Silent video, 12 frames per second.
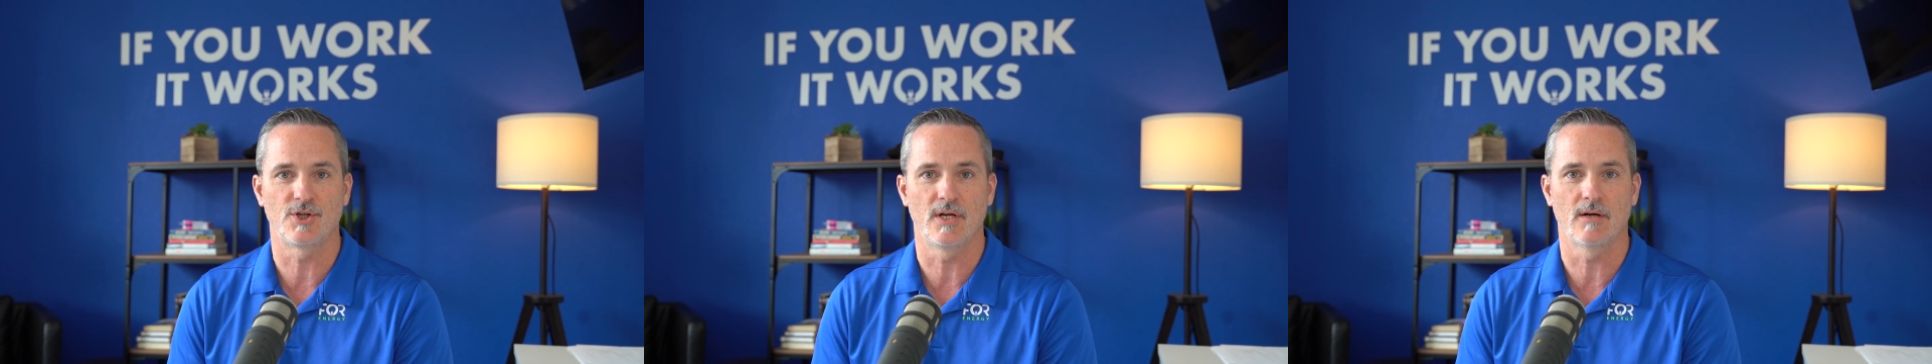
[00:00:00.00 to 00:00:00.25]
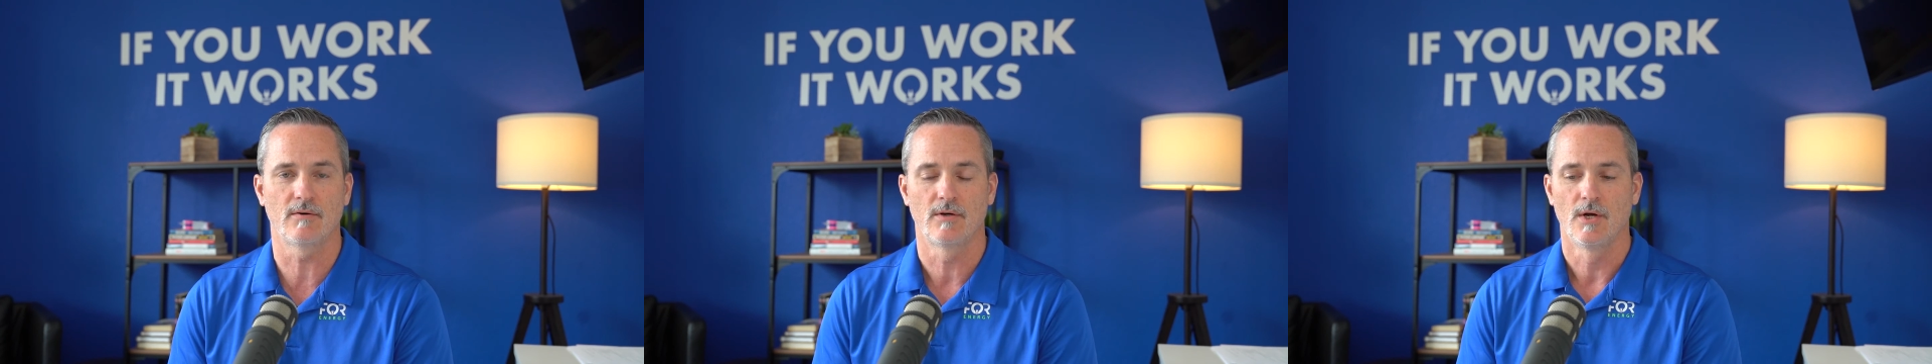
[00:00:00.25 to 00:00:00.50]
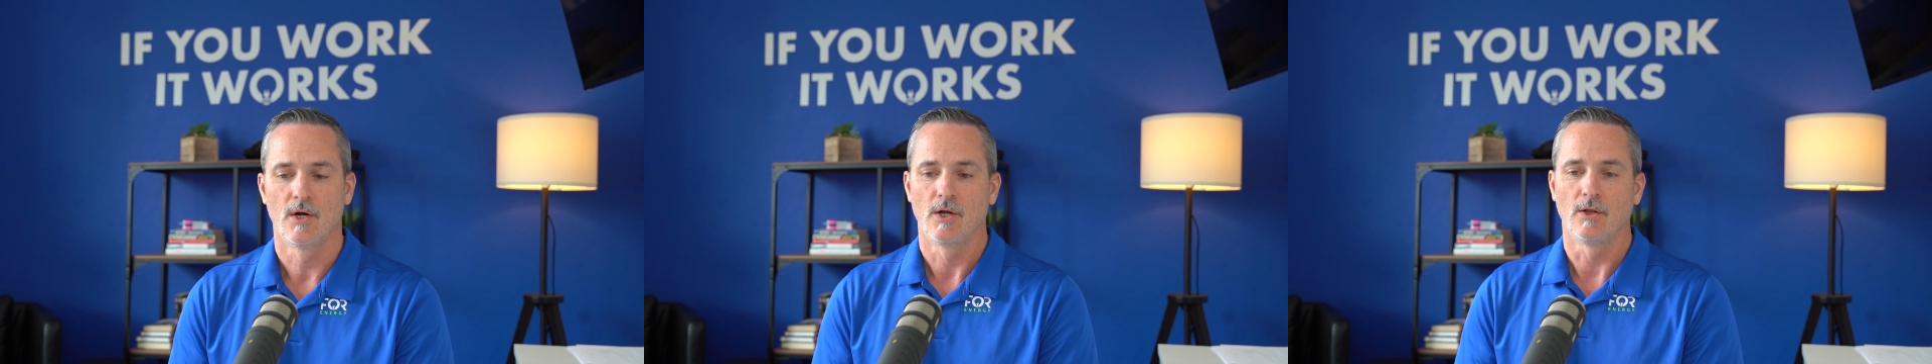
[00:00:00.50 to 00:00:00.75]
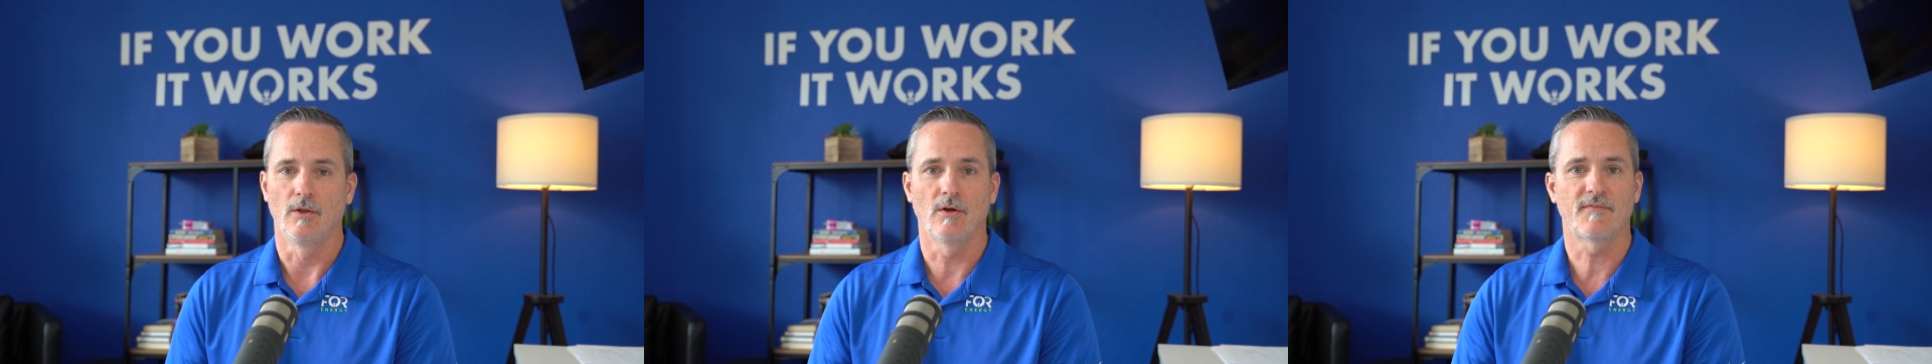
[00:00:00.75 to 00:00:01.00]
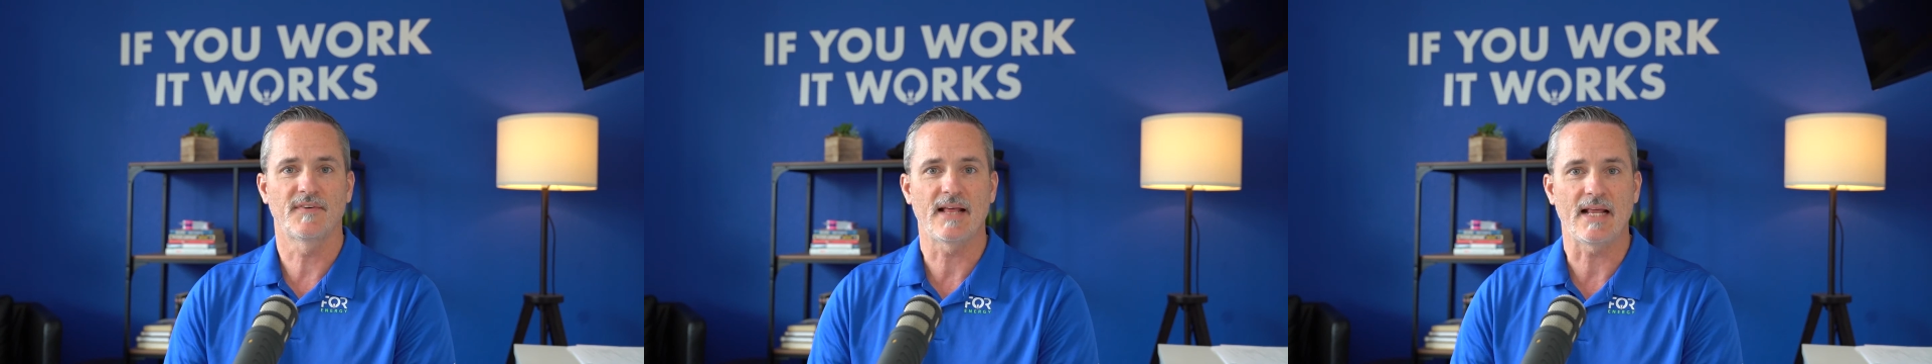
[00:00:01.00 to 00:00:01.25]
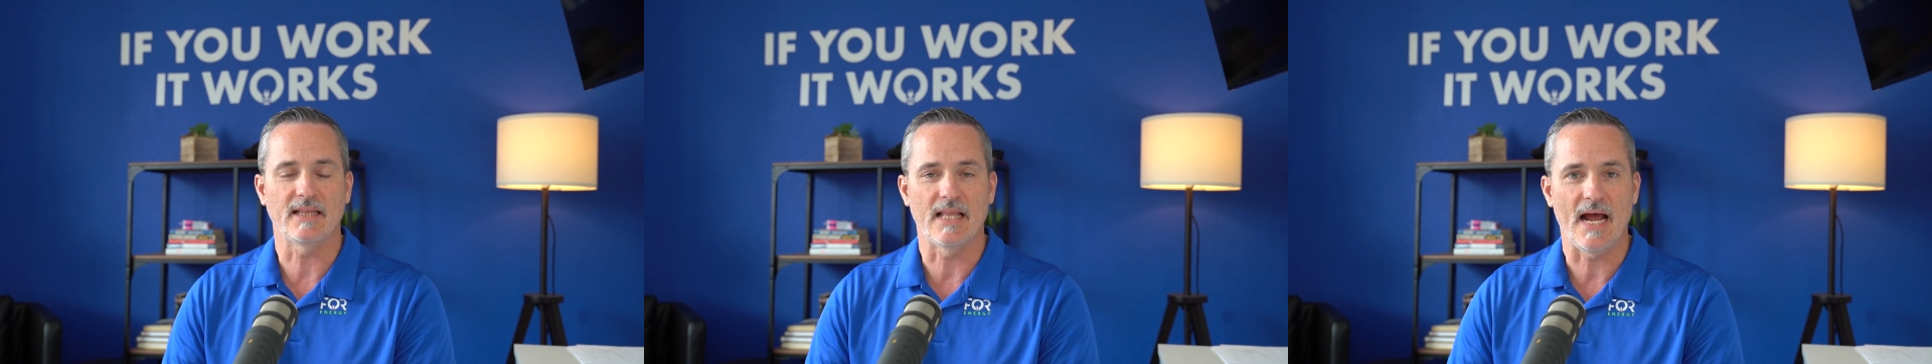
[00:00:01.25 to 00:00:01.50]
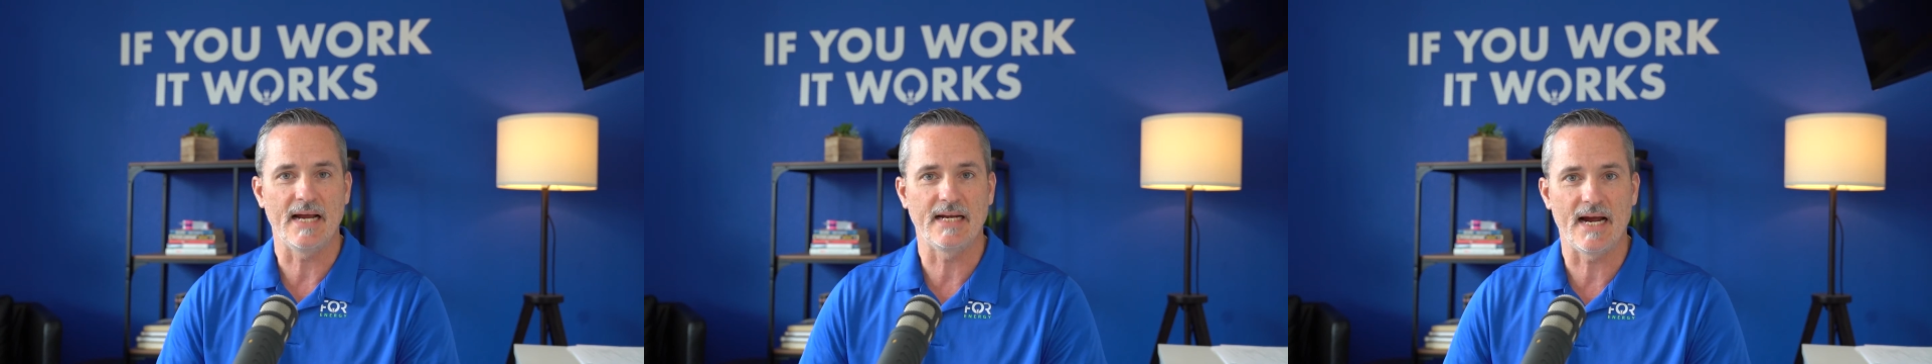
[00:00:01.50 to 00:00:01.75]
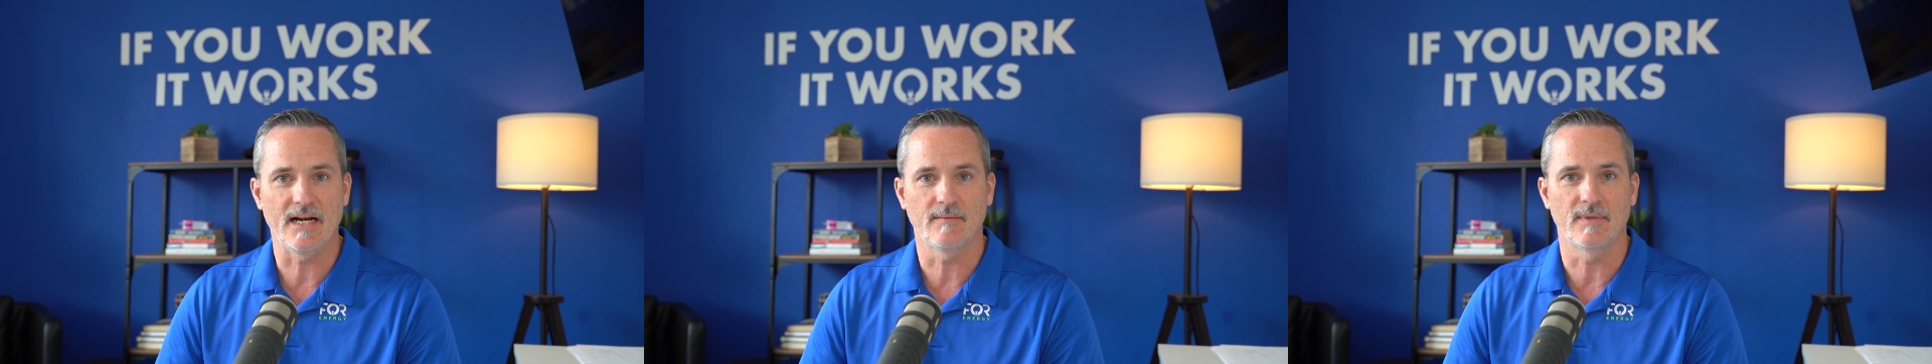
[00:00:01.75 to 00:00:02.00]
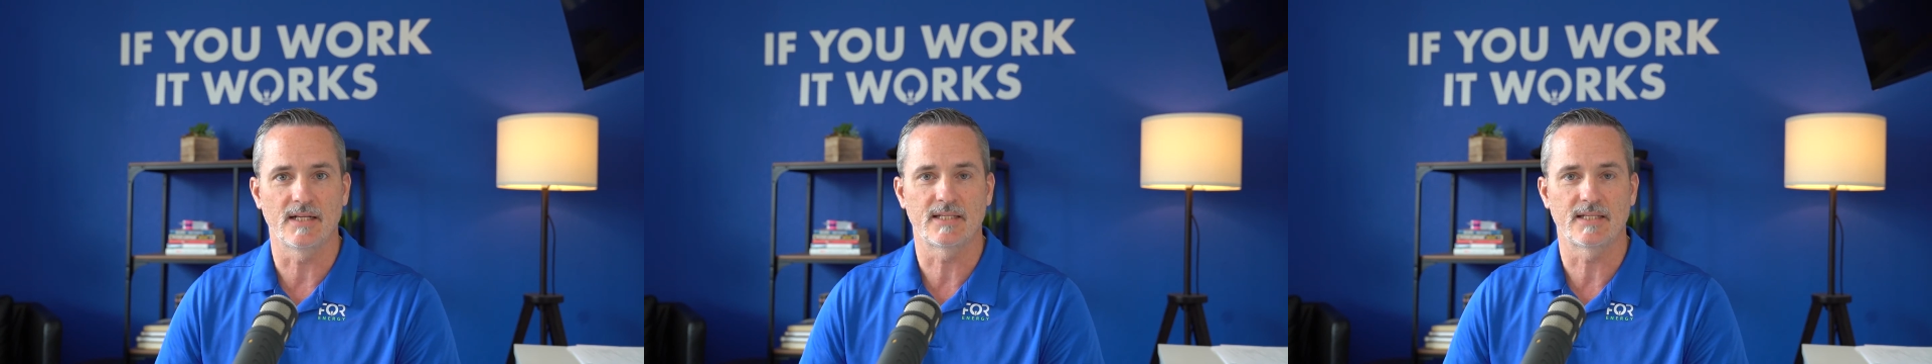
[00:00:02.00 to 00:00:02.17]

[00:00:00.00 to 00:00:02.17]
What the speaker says: year. Look for that line item that